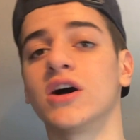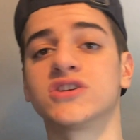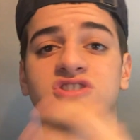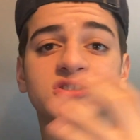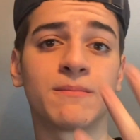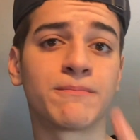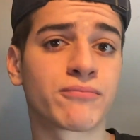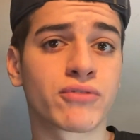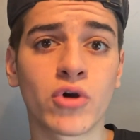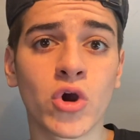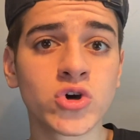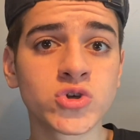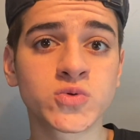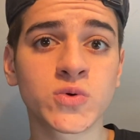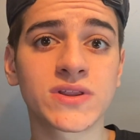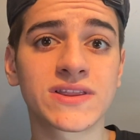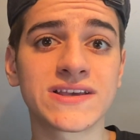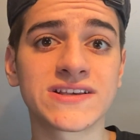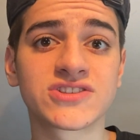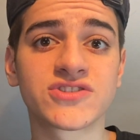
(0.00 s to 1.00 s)
Some pros
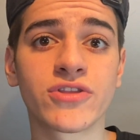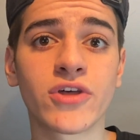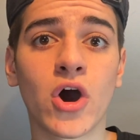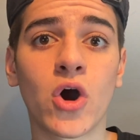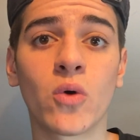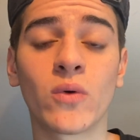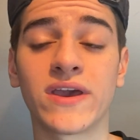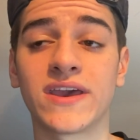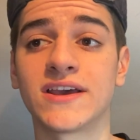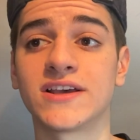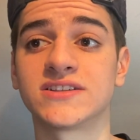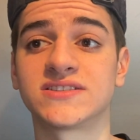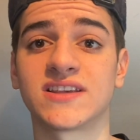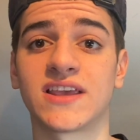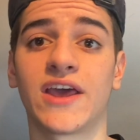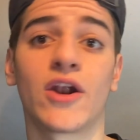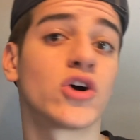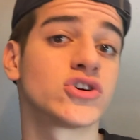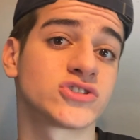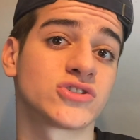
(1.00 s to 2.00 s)
with this, though, is
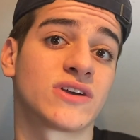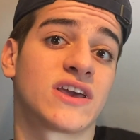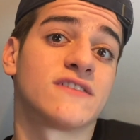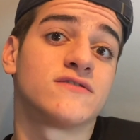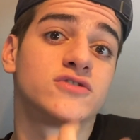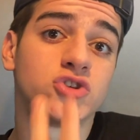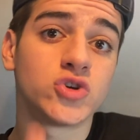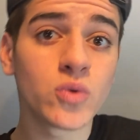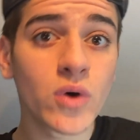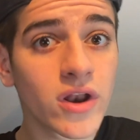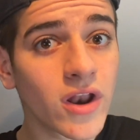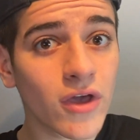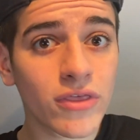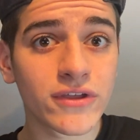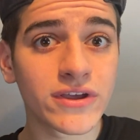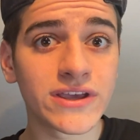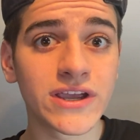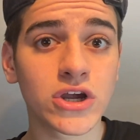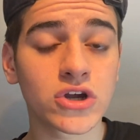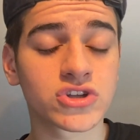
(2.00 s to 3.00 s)
it also gives you
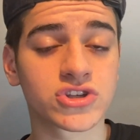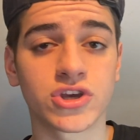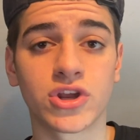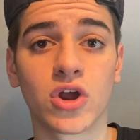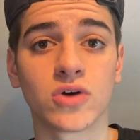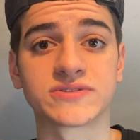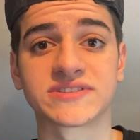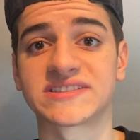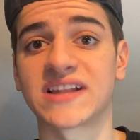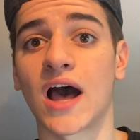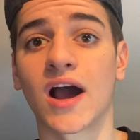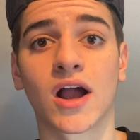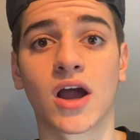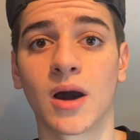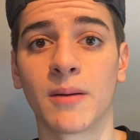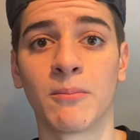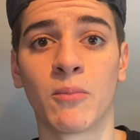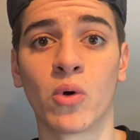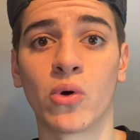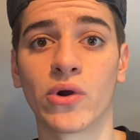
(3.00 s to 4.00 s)
another year to, stock
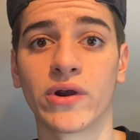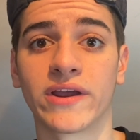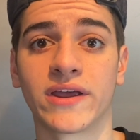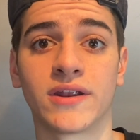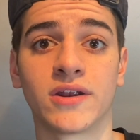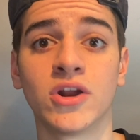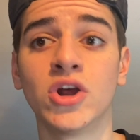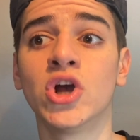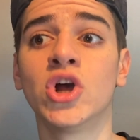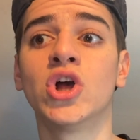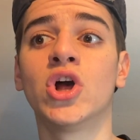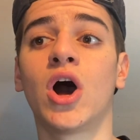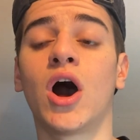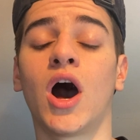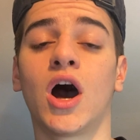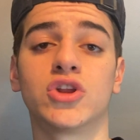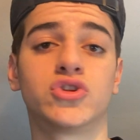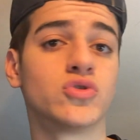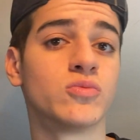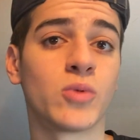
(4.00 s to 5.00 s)
up more and
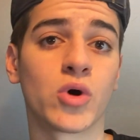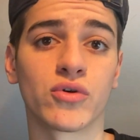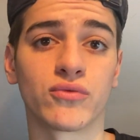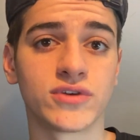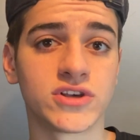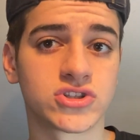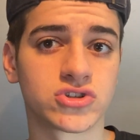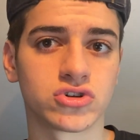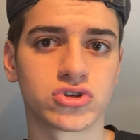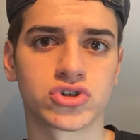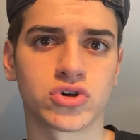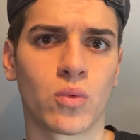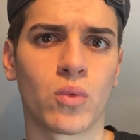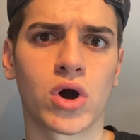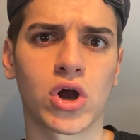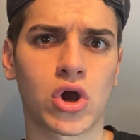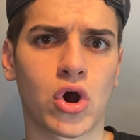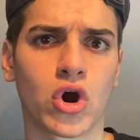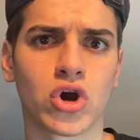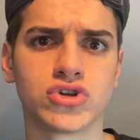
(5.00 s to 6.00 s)
do more research on
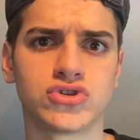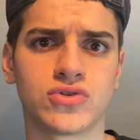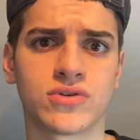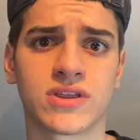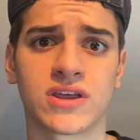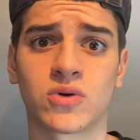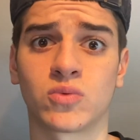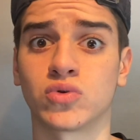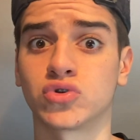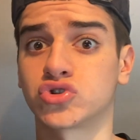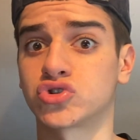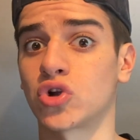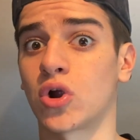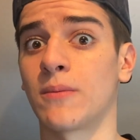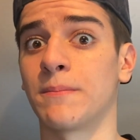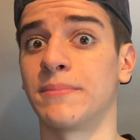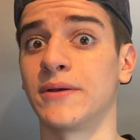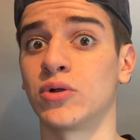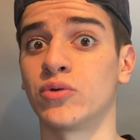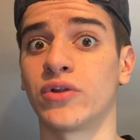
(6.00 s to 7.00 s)
what cards you think will
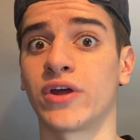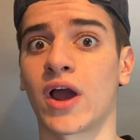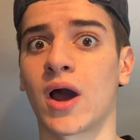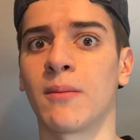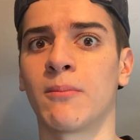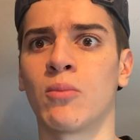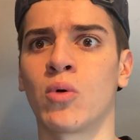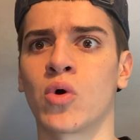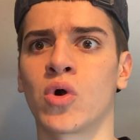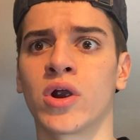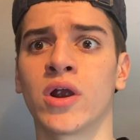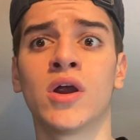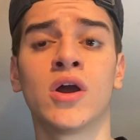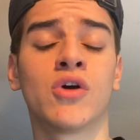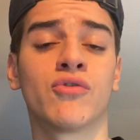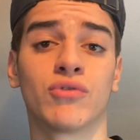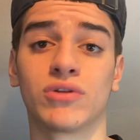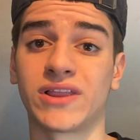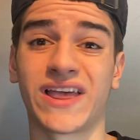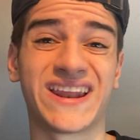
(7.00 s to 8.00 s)
start building up more
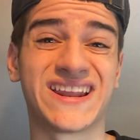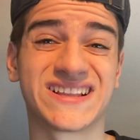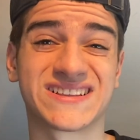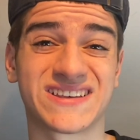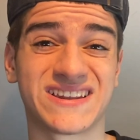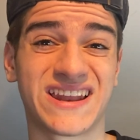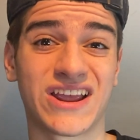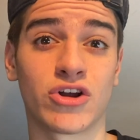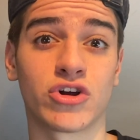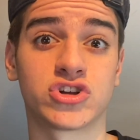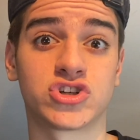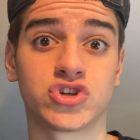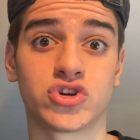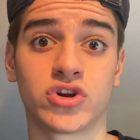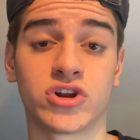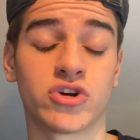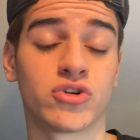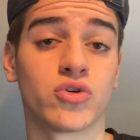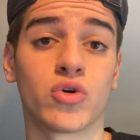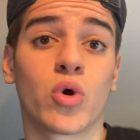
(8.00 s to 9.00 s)
relating to Derek
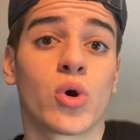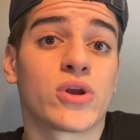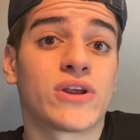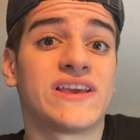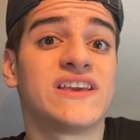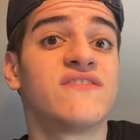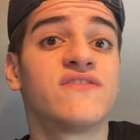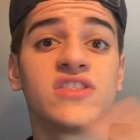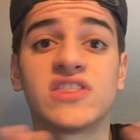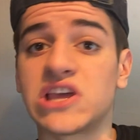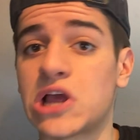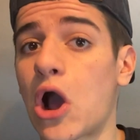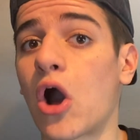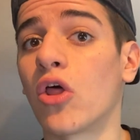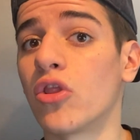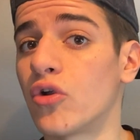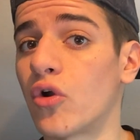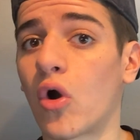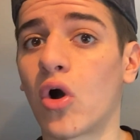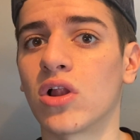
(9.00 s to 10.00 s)
Jeter or even the
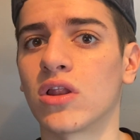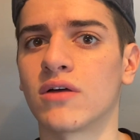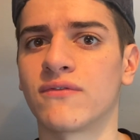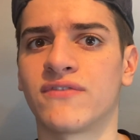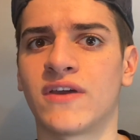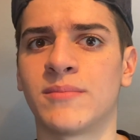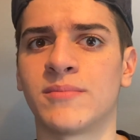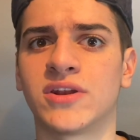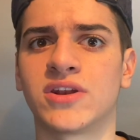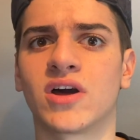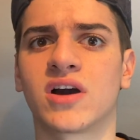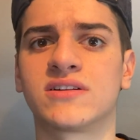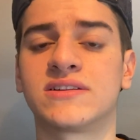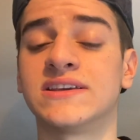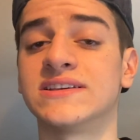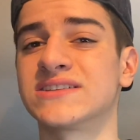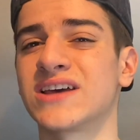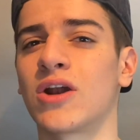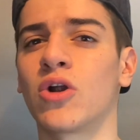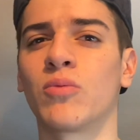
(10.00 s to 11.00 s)
other Hall of Fame
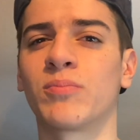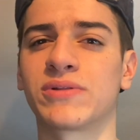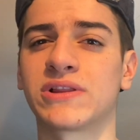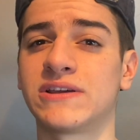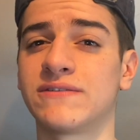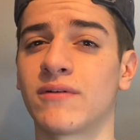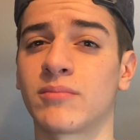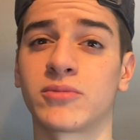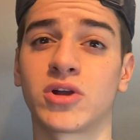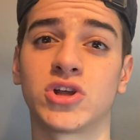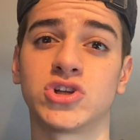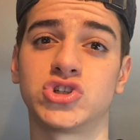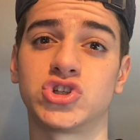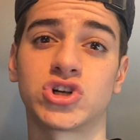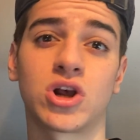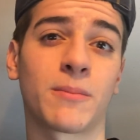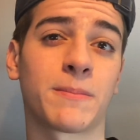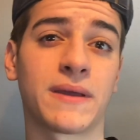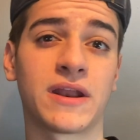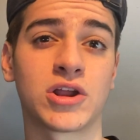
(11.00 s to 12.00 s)
inductees. I don't believe I'm going to
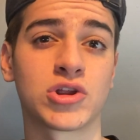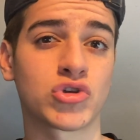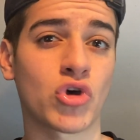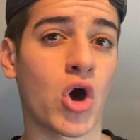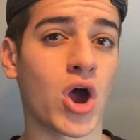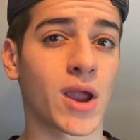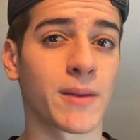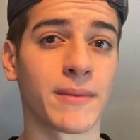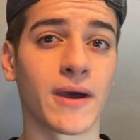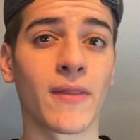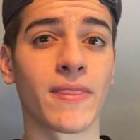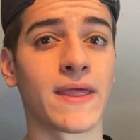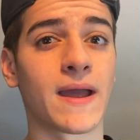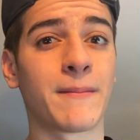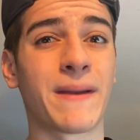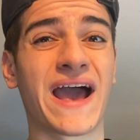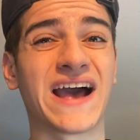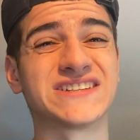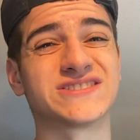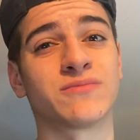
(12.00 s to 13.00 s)
jump in and talk about
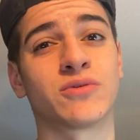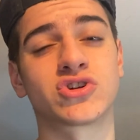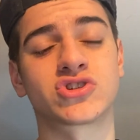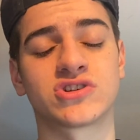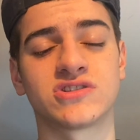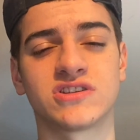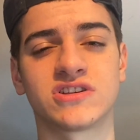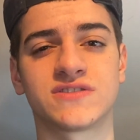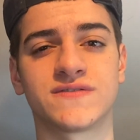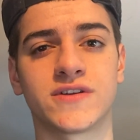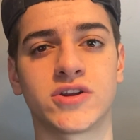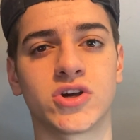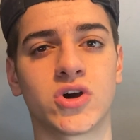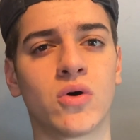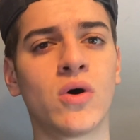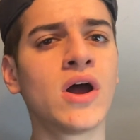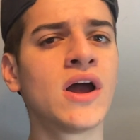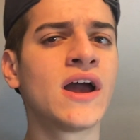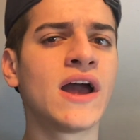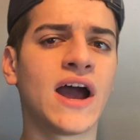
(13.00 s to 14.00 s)
them as much in this
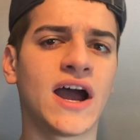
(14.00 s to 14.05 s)
video.